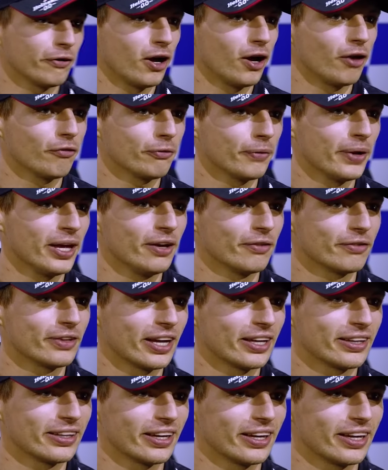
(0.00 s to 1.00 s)
his career in
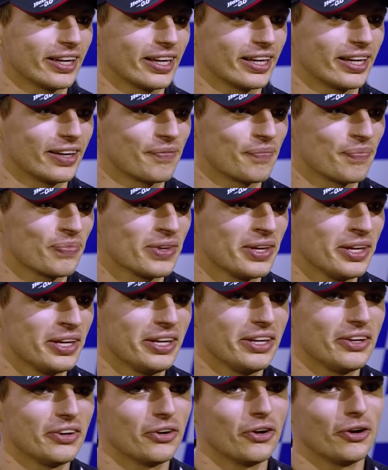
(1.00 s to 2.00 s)
the sport
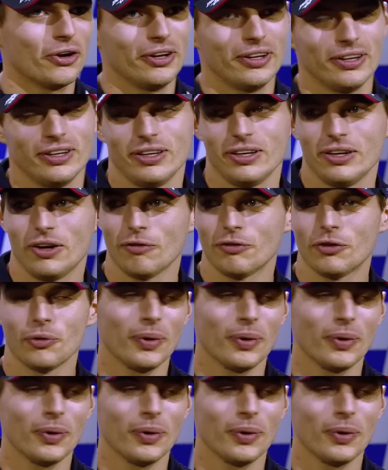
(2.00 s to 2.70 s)
remains uncertain.